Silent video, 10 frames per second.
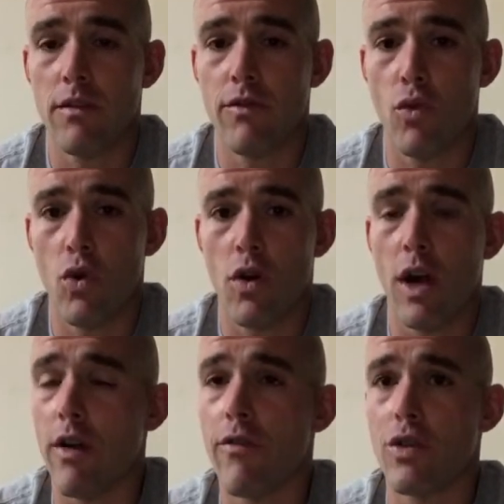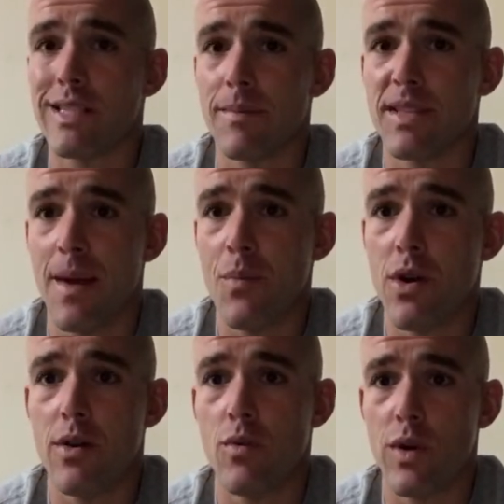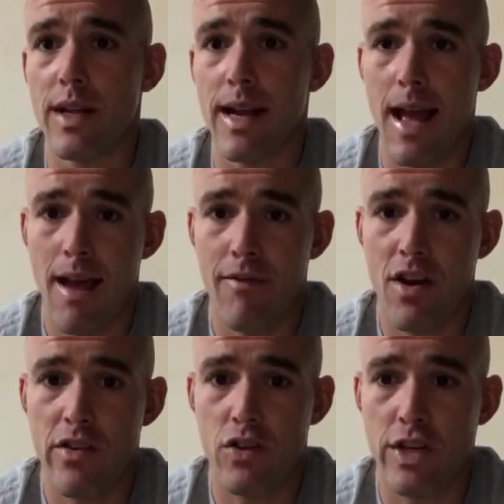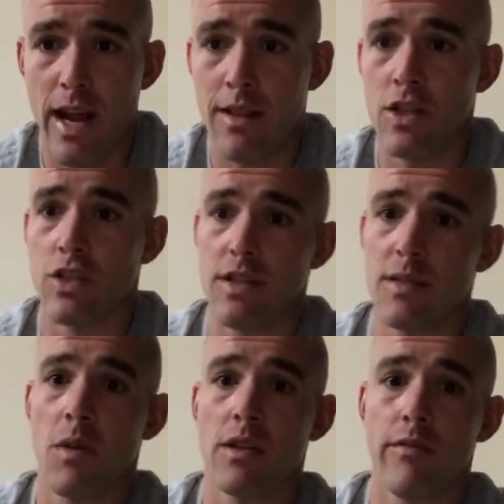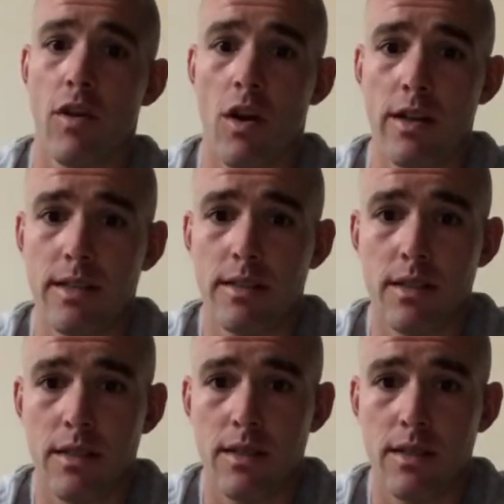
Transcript: For, for September, we're going to have another challenge. This month of August,